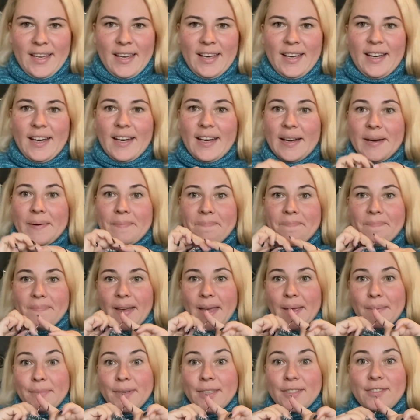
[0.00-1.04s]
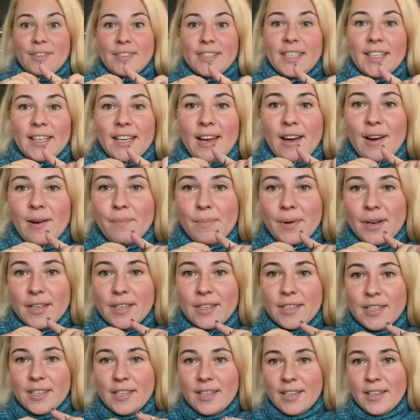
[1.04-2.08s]
I'm interested how
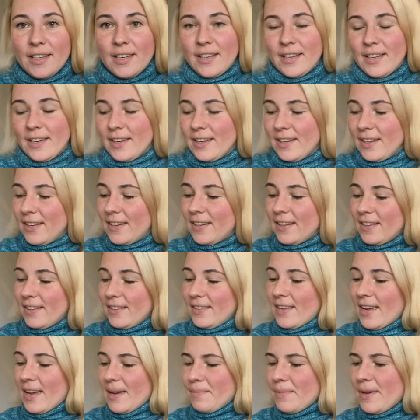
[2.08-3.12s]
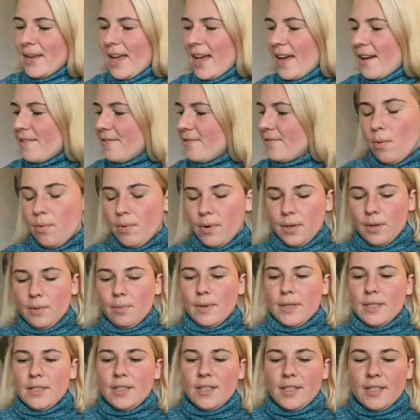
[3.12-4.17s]
much time I have. It
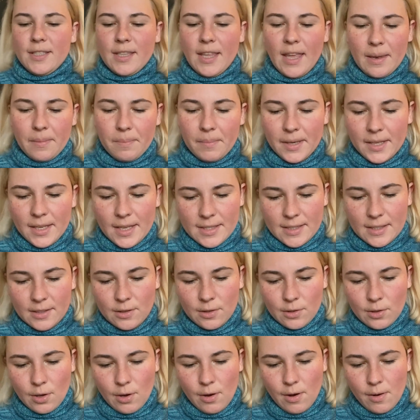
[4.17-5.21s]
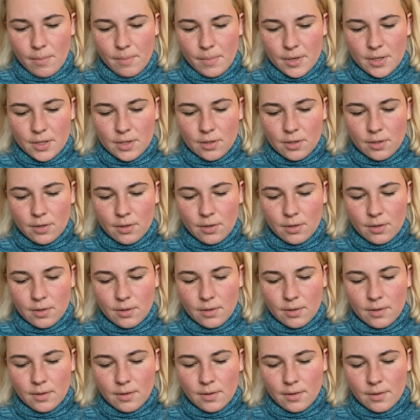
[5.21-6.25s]
was just 10 minutes. I don't know how much
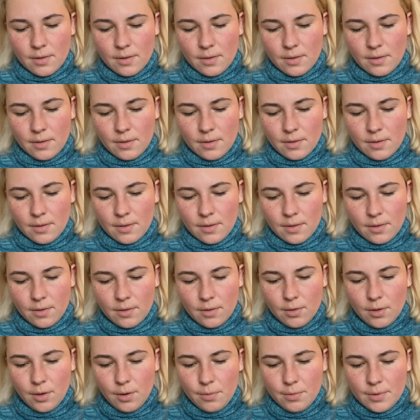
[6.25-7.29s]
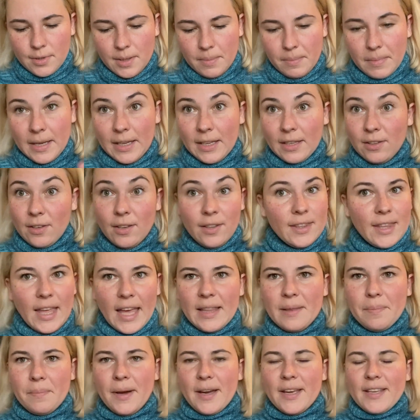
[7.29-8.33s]
rows I make. Not
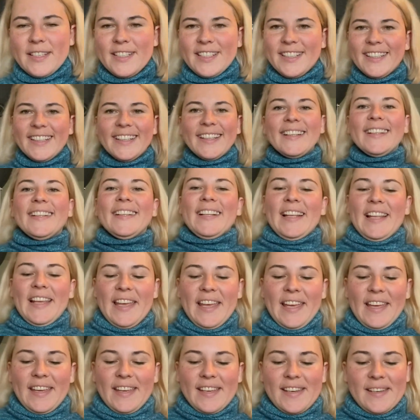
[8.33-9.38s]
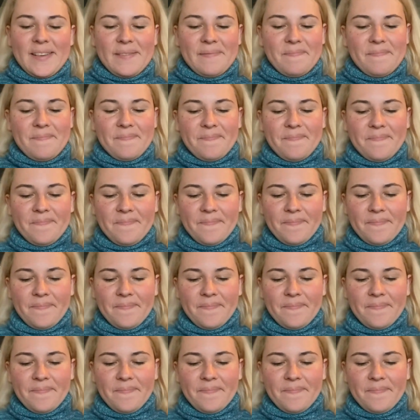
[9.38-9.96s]
that much. Um,